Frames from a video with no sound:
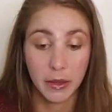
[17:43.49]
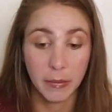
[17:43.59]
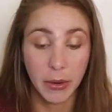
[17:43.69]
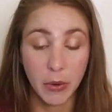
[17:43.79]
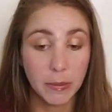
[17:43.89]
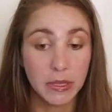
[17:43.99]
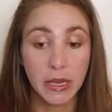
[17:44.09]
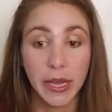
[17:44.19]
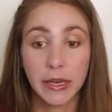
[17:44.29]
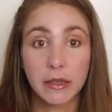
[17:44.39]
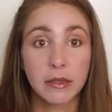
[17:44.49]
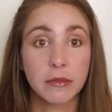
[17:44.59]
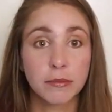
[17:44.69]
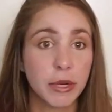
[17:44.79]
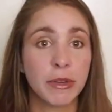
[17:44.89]
my
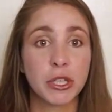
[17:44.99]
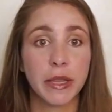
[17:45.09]
website, pretty much